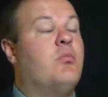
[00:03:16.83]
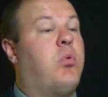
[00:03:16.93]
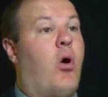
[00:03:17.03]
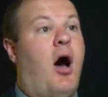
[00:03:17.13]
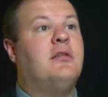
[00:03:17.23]

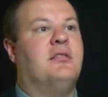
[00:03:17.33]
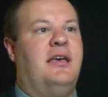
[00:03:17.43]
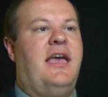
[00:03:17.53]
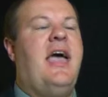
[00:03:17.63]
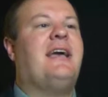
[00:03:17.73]

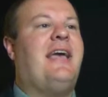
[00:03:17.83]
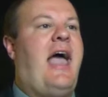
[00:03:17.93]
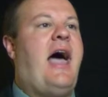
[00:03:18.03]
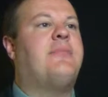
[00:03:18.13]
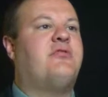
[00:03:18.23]
broadly
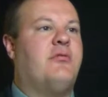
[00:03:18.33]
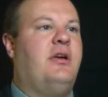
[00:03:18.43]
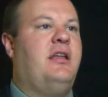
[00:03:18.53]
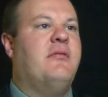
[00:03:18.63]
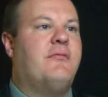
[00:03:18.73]

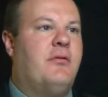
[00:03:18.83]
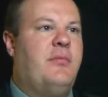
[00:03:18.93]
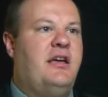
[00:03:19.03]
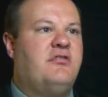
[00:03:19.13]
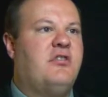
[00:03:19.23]
capturing
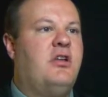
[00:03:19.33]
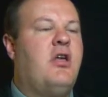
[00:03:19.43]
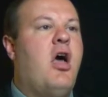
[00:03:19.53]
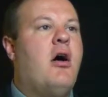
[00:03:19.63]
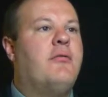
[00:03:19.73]
information
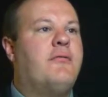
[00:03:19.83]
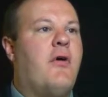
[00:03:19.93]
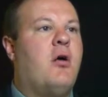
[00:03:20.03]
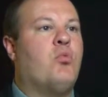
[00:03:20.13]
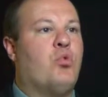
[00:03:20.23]

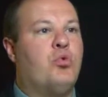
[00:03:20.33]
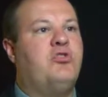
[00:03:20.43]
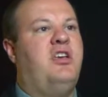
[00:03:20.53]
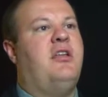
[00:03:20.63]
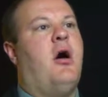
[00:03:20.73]
from
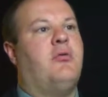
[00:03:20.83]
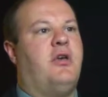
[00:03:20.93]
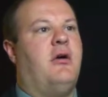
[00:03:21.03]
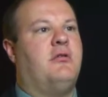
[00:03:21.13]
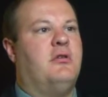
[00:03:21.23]
routine
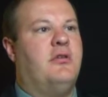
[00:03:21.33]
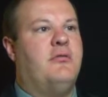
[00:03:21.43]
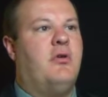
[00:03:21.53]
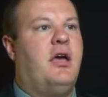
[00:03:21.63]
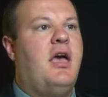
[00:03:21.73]
healthcare
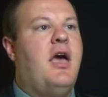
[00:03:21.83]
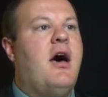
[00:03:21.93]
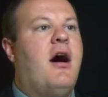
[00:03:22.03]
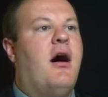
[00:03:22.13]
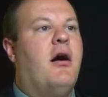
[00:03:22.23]
delivery,
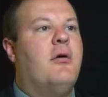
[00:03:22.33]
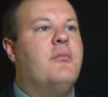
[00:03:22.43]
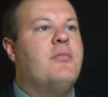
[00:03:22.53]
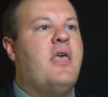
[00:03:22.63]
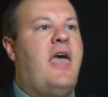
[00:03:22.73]

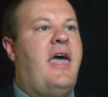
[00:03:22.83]
and